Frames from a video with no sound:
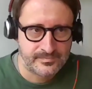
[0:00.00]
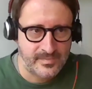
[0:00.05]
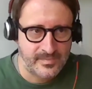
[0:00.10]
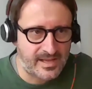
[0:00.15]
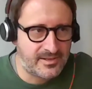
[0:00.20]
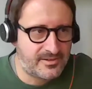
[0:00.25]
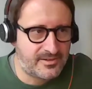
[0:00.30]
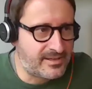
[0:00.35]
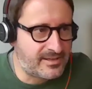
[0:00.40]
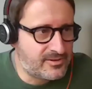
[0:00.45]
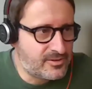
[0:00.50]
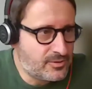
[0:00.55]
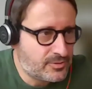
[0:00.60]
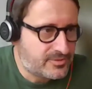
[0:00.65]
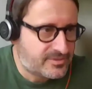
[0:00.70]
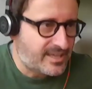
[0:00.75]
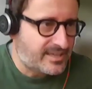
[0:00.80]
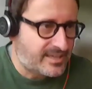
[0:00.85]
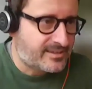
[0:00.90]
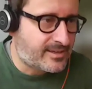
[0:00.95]
And then you
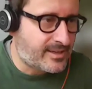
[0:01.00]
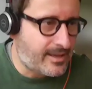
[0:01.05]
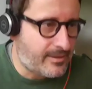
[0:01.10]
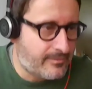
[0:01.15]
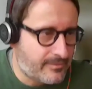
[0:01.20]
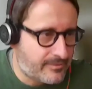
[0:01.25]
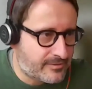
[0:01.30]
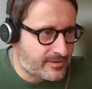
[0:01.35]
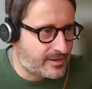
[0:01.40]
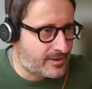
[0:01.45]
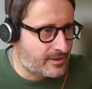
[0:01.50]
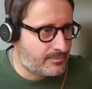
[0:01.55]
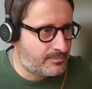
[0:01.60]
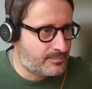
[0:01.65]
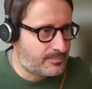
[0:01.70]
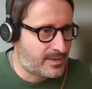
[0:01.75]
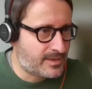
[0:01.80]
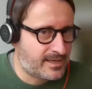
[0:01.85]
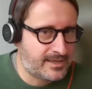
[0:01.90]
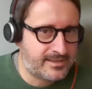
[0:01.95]
set everything
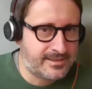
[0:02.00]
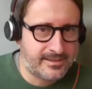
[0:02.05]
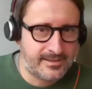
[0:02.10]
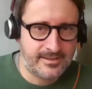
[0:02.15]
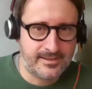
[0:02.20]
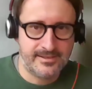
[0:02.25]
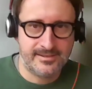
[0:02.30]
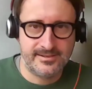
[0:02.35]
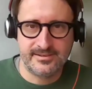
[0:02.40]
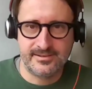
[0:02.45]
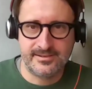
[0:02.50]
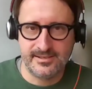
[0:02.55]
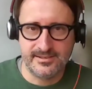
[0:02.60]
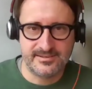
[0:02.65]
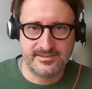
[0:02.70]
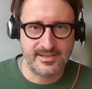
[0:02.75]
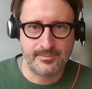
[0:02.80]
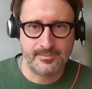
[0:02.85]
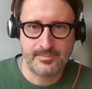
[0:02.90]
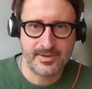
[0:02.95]
up like in
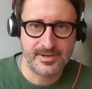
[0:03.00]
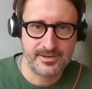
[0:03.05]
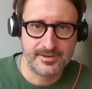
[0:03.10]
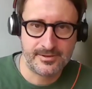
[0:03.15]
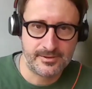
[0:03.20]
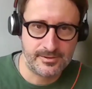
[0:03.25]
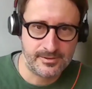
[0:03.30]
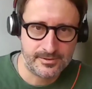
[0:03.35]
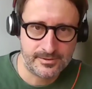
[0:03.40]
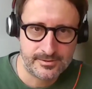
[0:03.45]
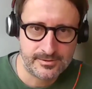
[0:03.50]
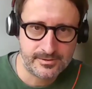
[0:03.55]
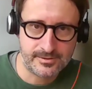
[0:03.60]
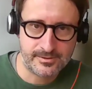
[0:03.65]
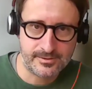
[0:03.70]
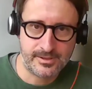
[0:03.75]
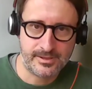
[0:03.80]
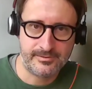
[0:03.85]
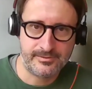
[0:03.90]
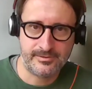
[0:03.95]
Zapier
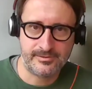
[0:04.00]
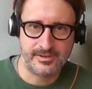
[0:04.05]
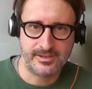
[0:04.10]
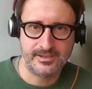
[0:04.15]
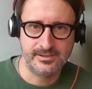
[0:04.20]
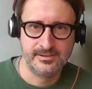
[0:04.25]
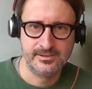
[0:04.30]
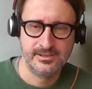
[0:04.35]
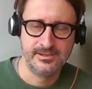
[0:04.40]
or everything.